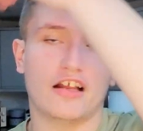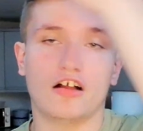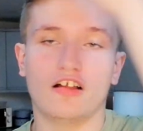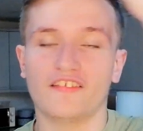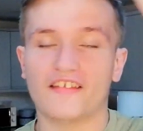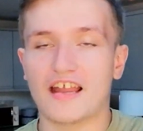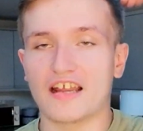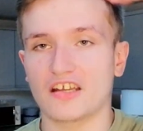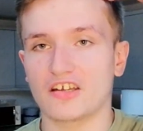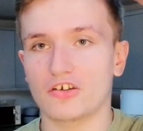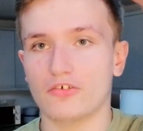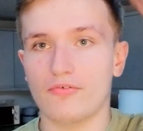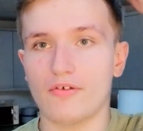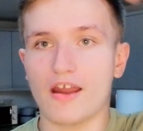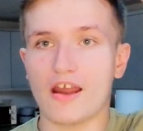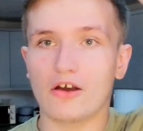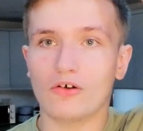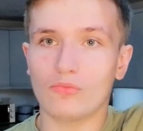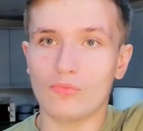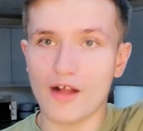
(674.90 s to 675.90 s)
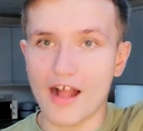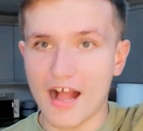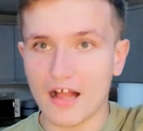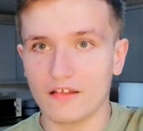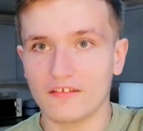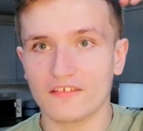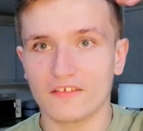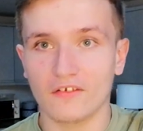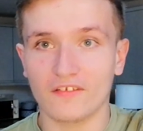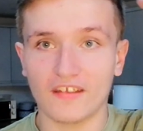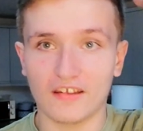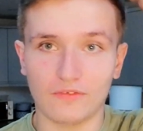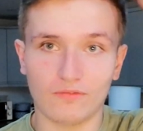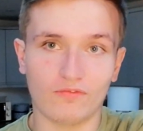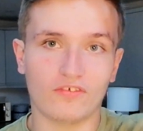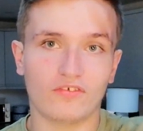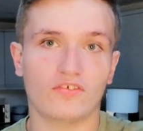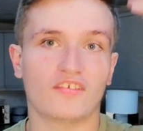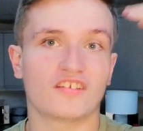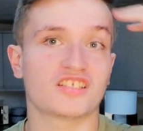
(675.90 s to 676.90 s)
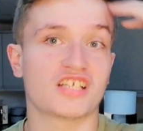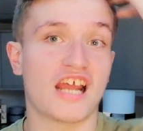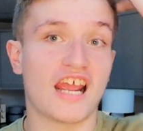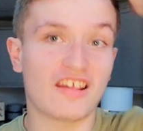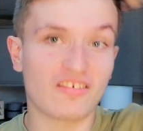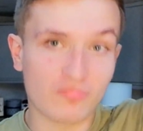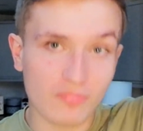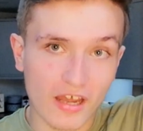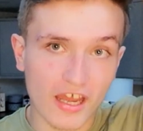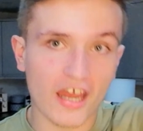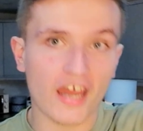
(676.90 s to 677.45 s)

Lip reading: all his anger out whilst he was like shave my